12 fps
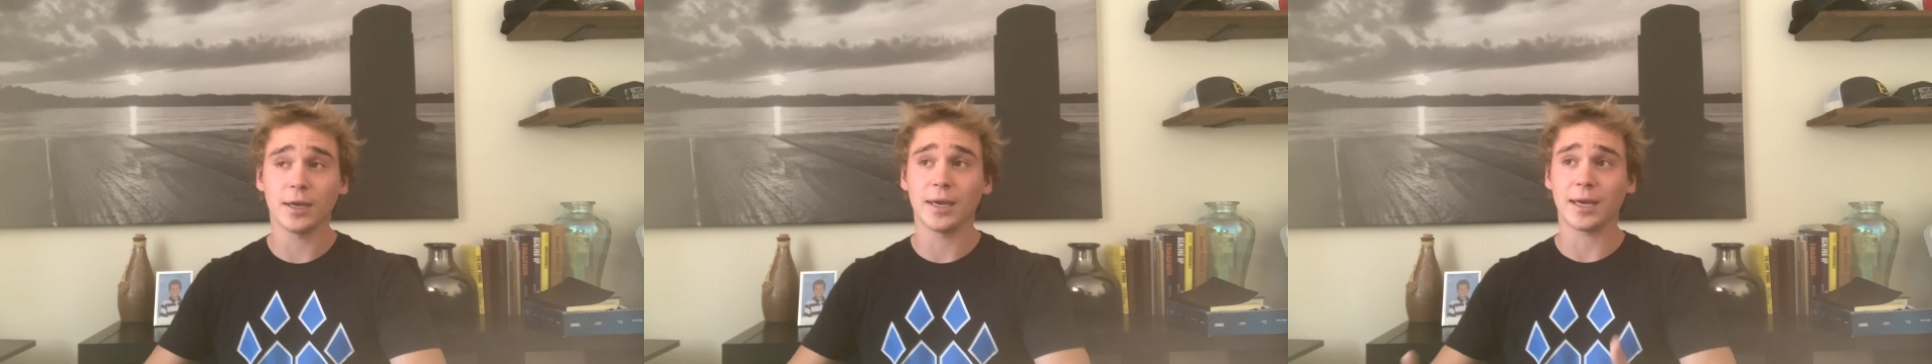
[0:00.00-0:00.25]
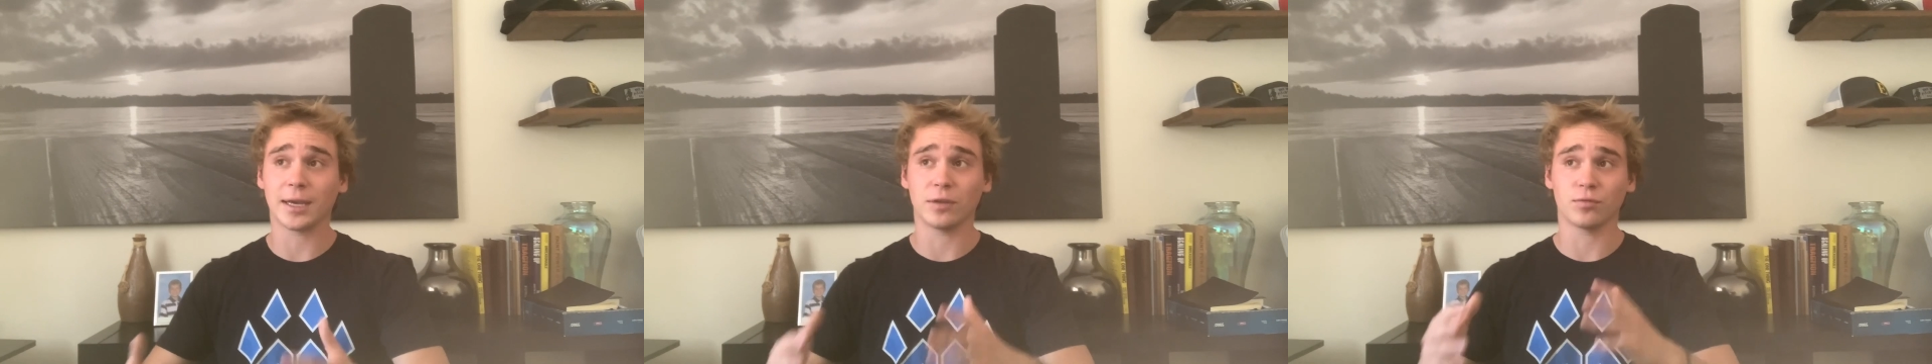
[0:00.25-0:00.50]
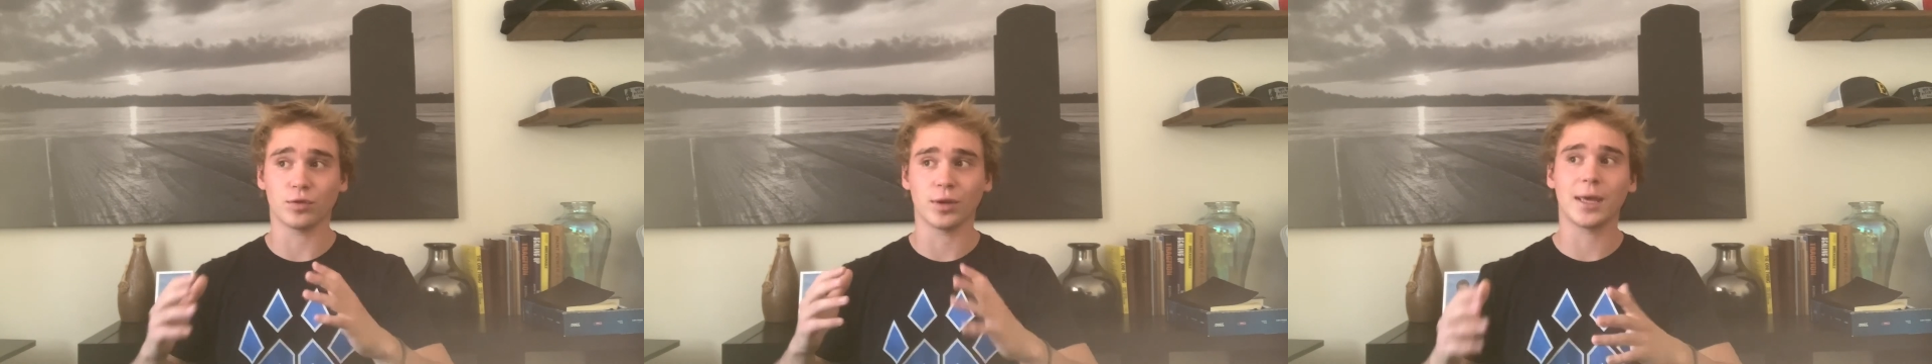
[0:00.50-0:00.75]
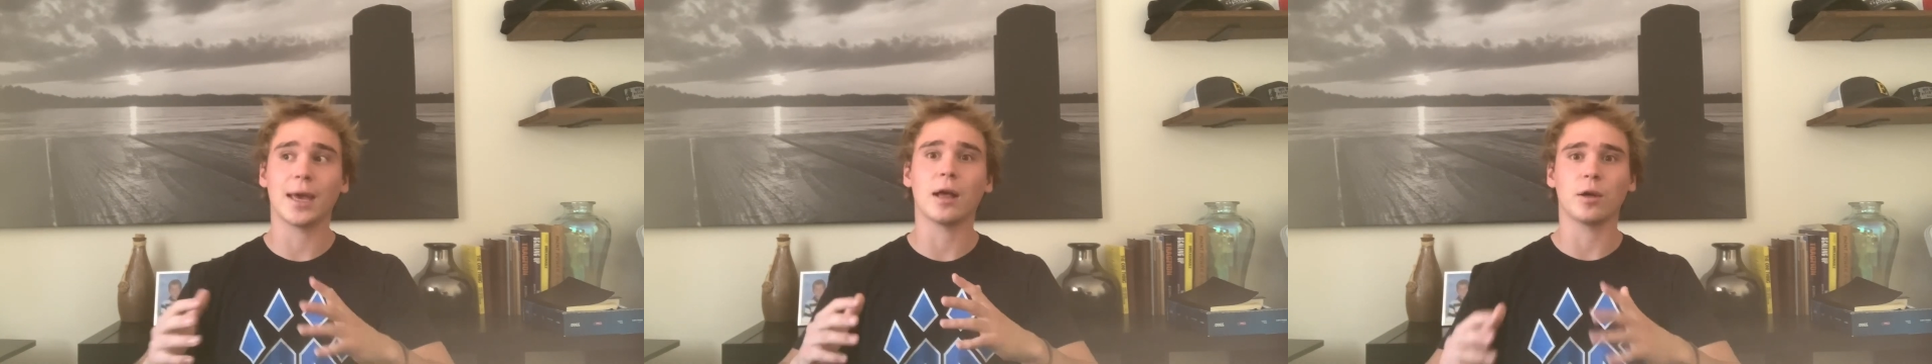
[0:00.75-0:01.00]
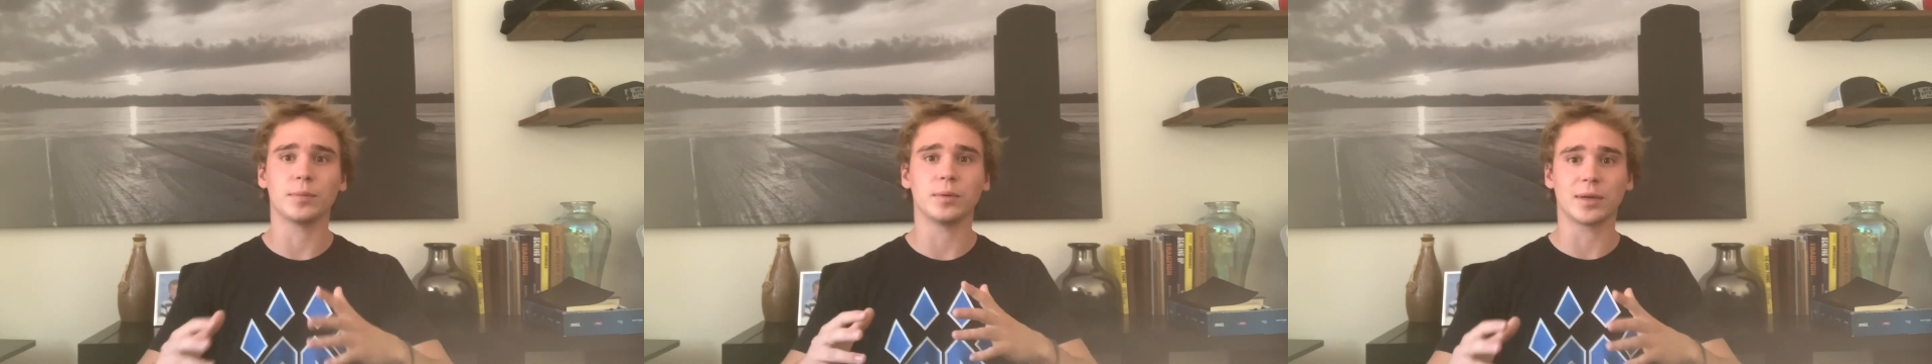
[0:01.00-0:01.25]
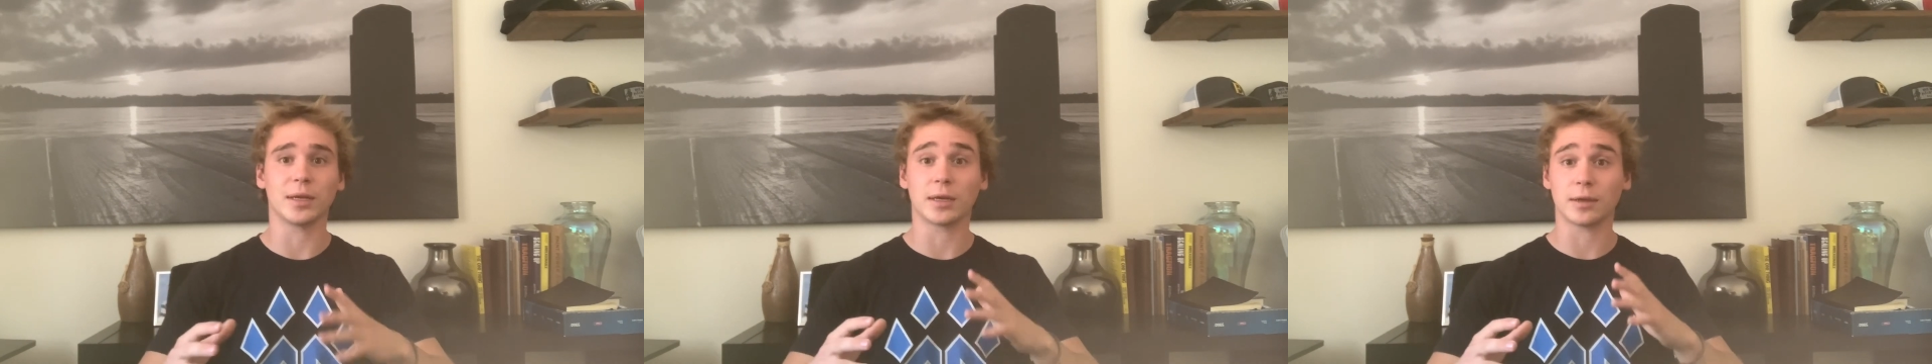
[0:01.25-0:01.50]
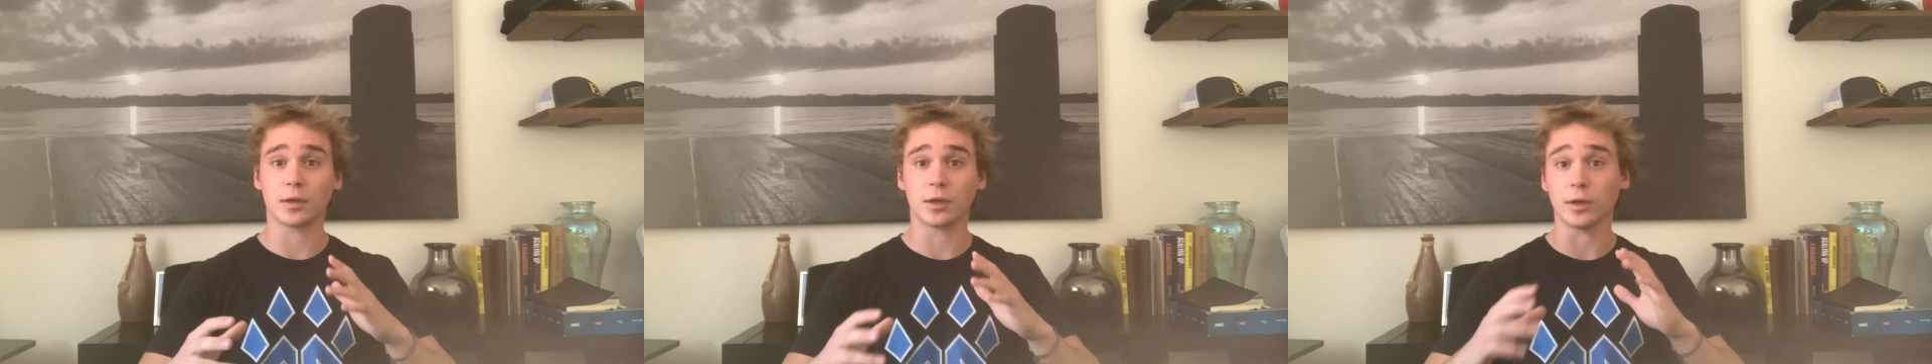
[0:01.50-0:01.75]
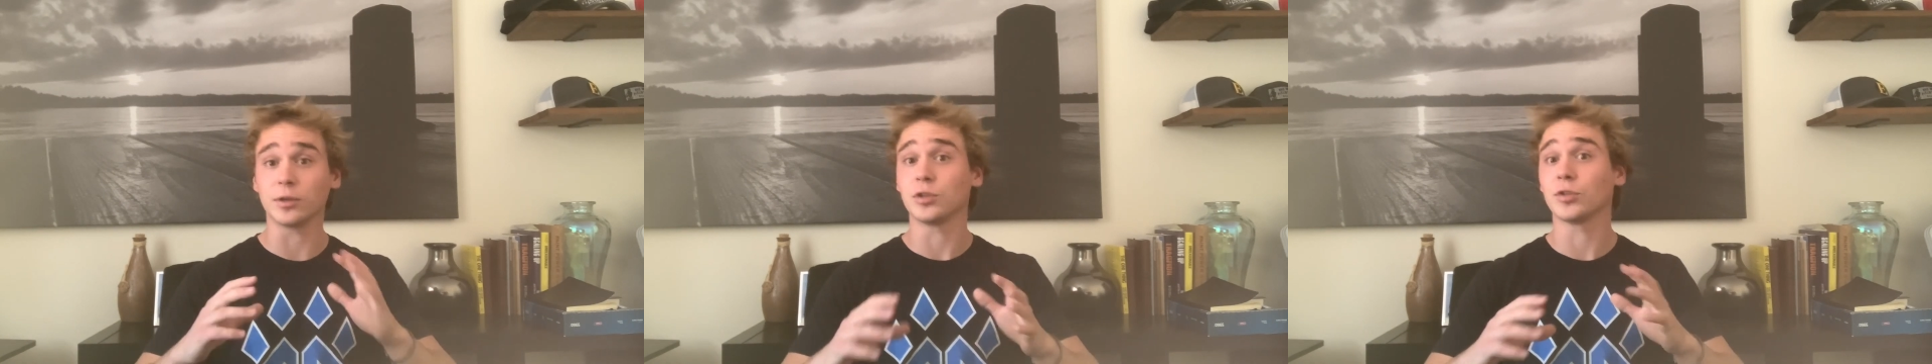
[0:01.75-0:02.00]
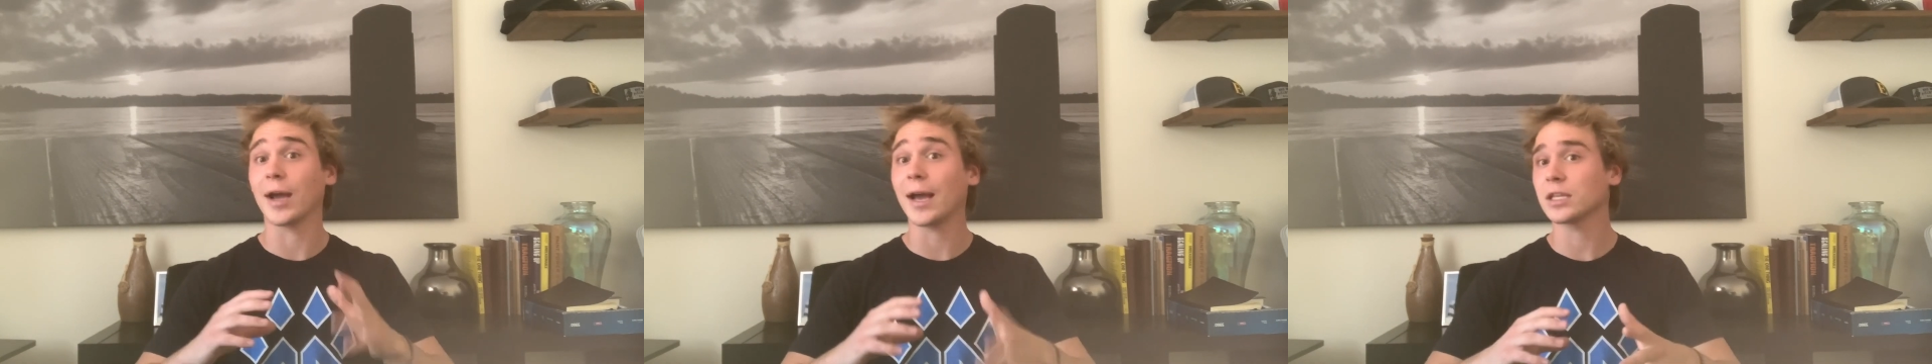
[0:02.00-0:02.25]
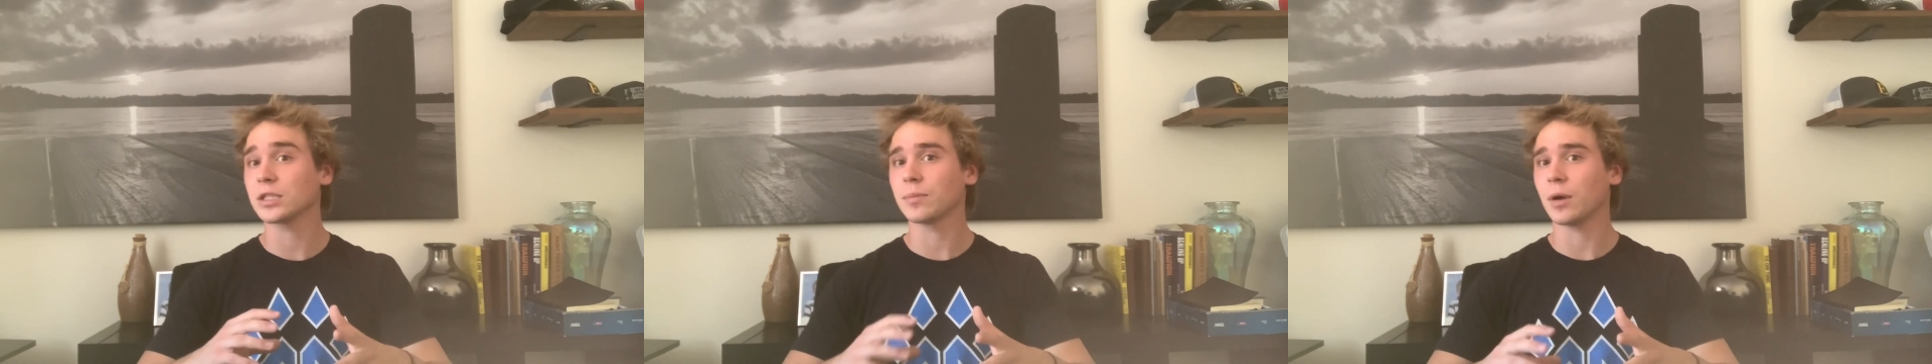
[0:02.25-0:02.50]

it can really help you get a good grasp